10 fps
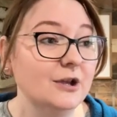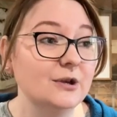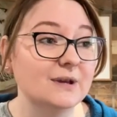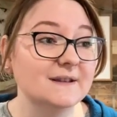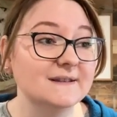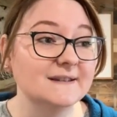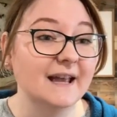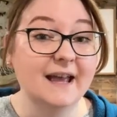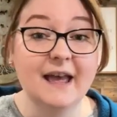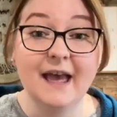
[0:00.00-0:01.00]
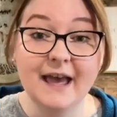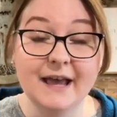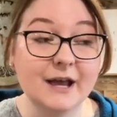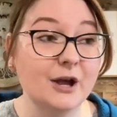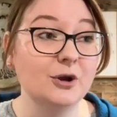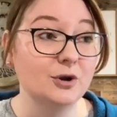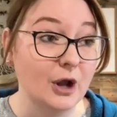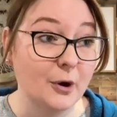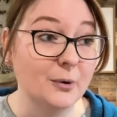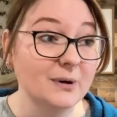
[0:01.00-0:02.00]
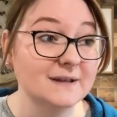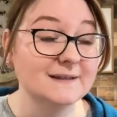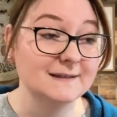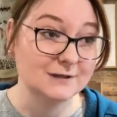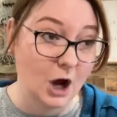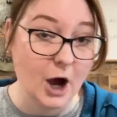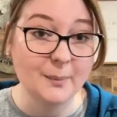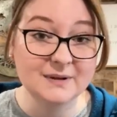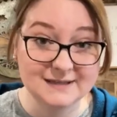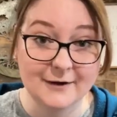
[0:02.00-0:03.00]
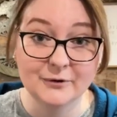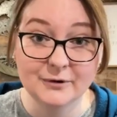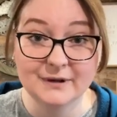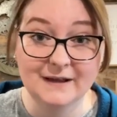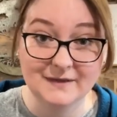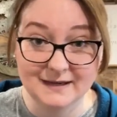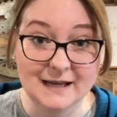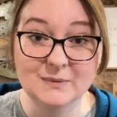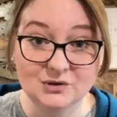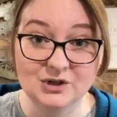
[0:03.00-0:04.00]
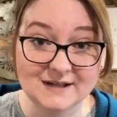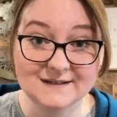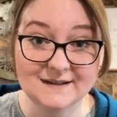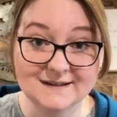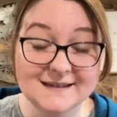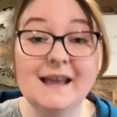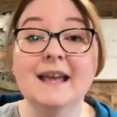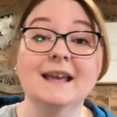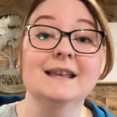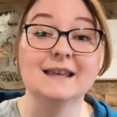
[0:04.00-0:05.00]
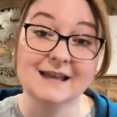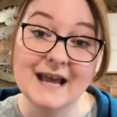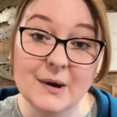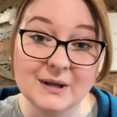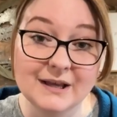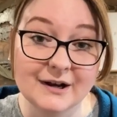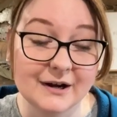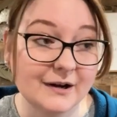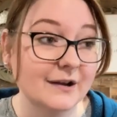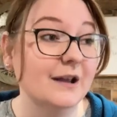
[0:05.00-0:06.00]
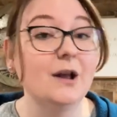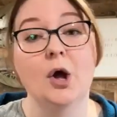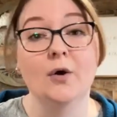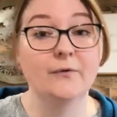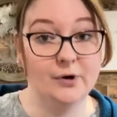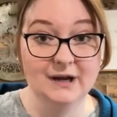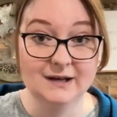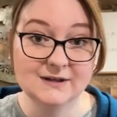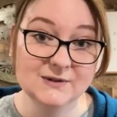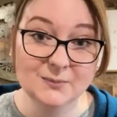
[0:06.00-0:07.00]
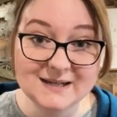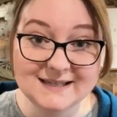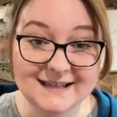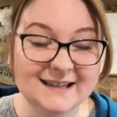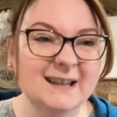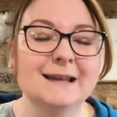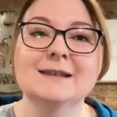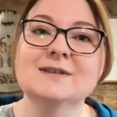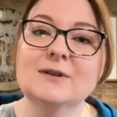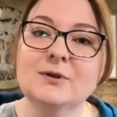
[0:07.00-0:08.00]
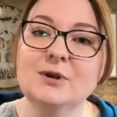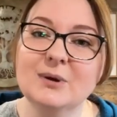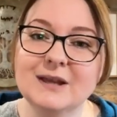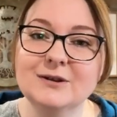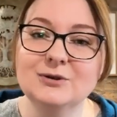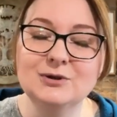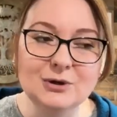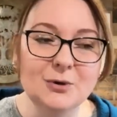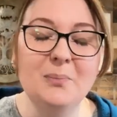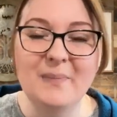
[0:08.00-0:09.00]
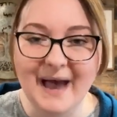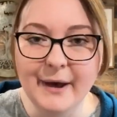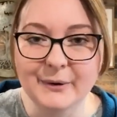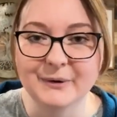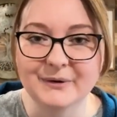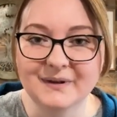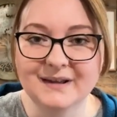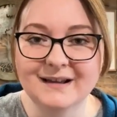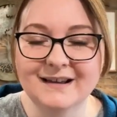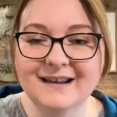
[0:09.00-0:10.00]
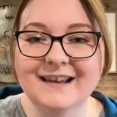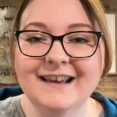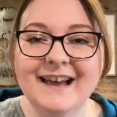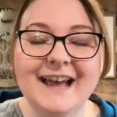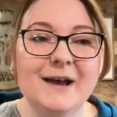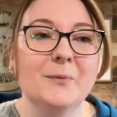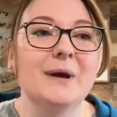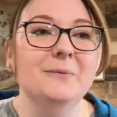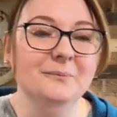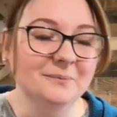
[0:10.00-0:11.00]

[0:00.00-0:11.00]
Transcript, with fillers: you can say, hey, no, stop, devil, in the name of Jesus, get out of here, for it is written. And so you can do battle. And when